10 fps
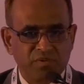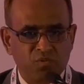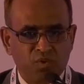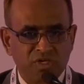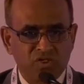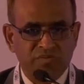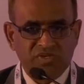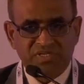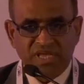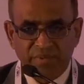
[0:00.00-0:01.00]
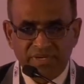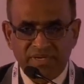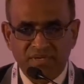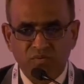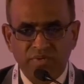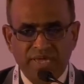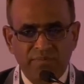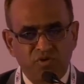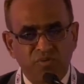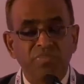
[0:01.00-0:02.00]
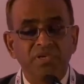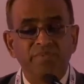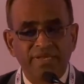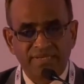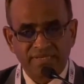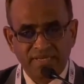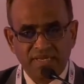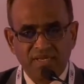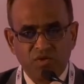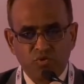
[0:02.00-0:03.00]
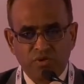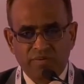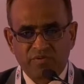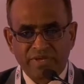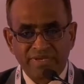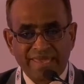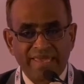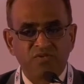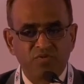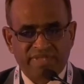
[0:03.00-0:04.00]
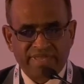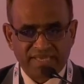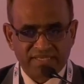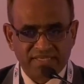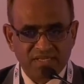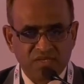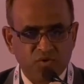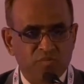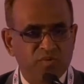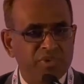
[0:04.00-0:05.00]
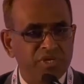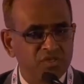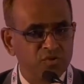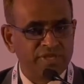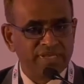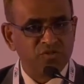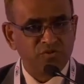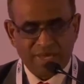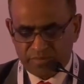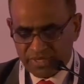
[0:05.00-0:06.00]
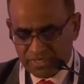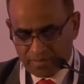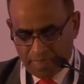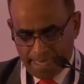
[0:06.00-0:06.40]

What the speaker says: workshops or seminar. We have to implement it. We have to engage with things. We have to pursue things to happen.